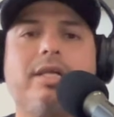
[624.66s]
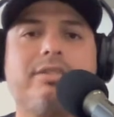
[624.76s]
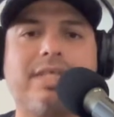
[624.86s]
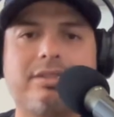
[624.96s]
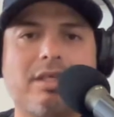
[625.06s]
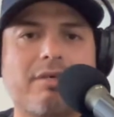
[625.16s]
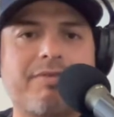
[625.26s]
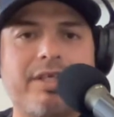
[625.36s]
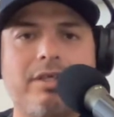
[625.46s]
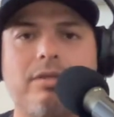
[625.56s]
TikTok
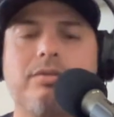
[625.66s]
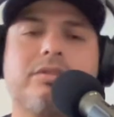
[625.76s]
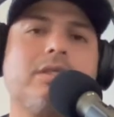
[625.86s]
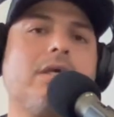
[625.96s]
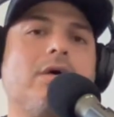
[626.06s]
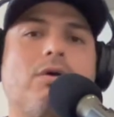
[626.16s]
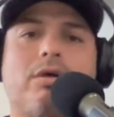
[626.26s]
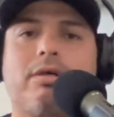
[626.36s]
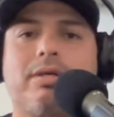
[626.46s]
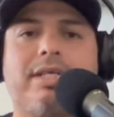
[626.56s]
videos
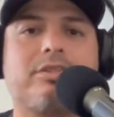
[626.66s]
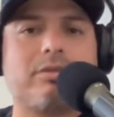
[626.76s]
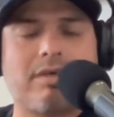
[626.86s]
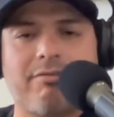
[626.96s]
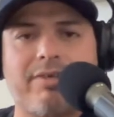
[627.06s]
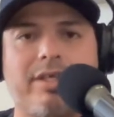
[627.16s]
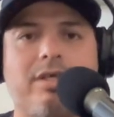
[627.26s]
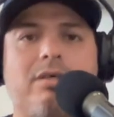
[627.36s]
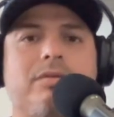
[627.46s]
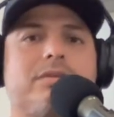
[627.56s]
or Instagram
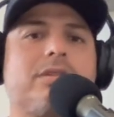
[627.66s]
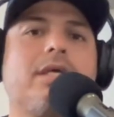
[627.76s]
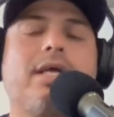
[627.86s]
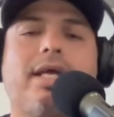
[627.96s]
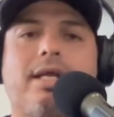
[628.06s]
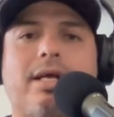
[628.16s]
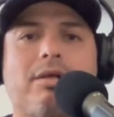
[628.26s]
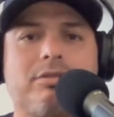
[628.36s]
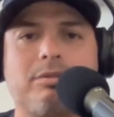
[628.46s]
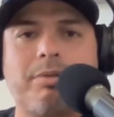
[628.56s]
videos. And I
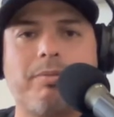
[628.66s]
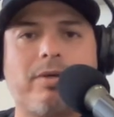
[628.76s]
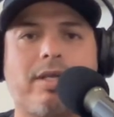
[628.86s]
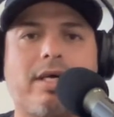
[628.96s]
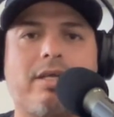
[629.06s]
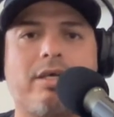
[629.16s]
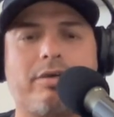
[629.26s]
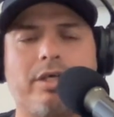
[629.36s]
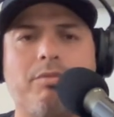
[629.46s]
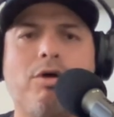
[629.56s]
know some people are not going to
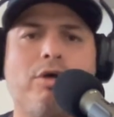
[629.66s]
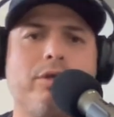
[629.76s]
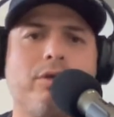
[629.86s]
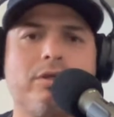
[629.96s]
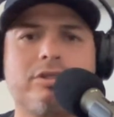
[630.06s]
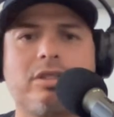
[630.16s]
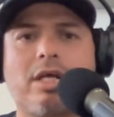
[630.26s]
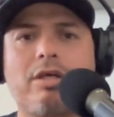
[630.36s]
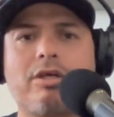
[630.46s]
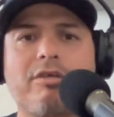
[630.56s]
agree. Well, you know, there's a
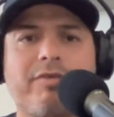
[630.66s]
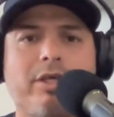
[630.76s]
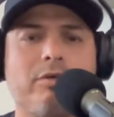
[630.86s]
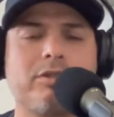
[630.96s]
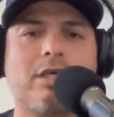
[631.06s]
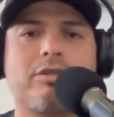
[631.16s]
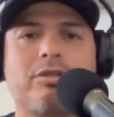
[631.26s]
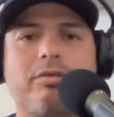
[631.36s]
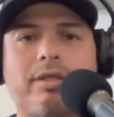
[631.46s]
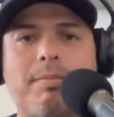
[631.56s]
lot of good videos out
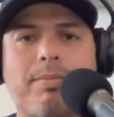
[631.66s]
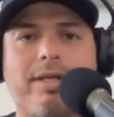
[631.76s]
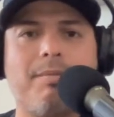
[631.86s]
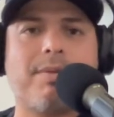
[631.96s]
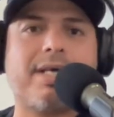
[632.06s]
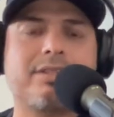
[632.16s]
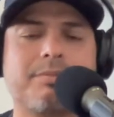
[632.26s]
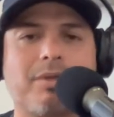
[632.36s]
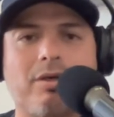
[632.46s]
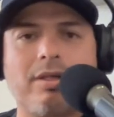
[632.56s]
there of them playing
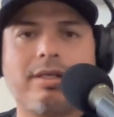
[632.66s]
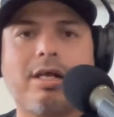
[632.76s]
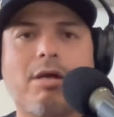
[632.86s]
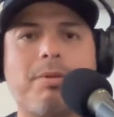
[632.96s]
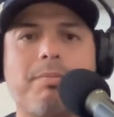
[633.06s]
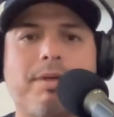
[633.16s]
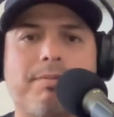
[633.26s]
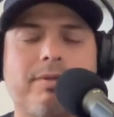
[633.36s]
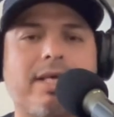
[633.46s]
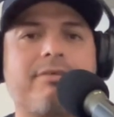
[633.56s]
basketball and helping
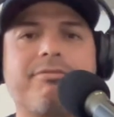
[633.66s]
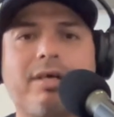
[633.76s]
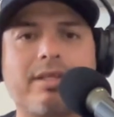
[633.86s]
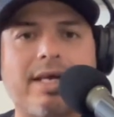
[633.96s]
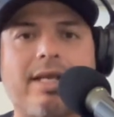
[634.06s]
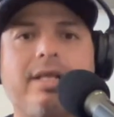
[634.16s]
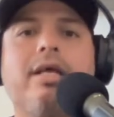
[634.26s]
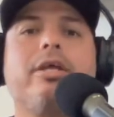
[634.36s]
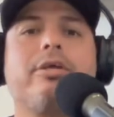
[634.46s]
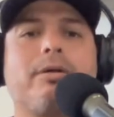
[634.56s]
people. Like, fuck that.
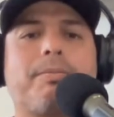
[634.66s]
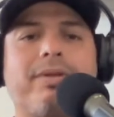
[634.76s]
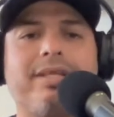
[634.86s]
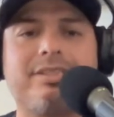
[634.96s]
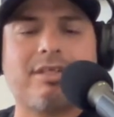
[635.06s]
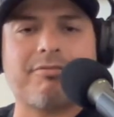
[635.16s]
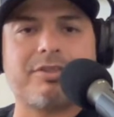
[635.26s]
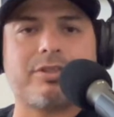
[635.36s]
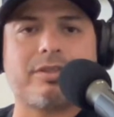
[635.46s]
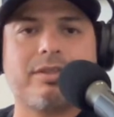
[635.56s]
You're a police
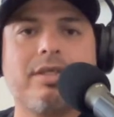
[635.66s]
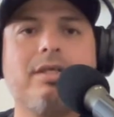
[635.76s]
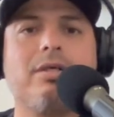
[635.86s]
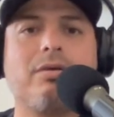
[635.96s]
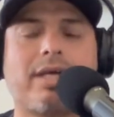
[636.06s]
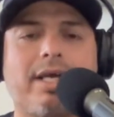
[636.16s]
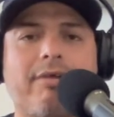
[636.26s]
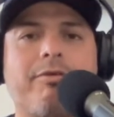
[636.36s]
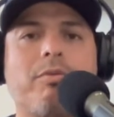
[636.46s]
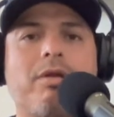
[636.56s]
officer. Okay.
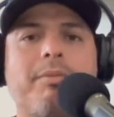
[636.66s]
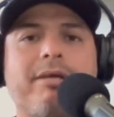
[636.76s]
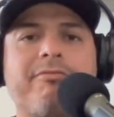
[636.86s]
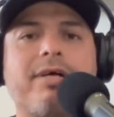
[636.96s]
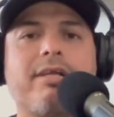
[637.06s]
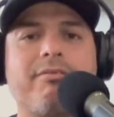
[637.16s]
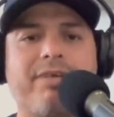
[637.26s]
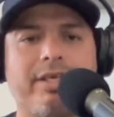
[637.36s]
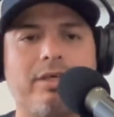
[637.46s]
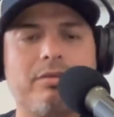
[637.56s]
If you want to make fucking
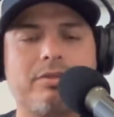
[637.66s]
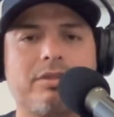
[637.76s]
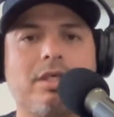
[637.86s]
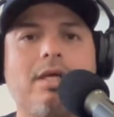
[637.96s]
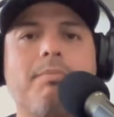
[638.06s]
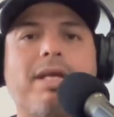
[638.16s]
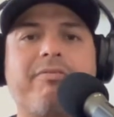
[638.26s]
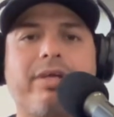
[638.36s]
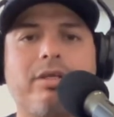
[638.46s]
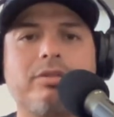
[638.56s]
videos,
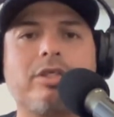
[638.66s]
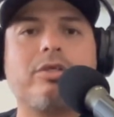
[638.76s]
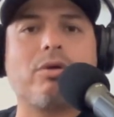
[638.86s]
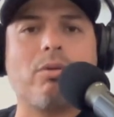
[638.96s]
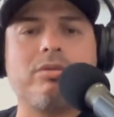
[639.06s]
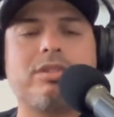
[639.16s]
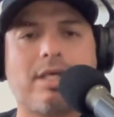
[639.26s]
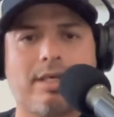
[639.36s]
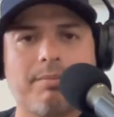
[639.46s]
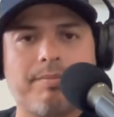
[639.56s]
make videos on your own
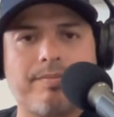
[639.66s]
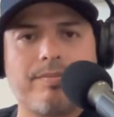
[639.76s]
time.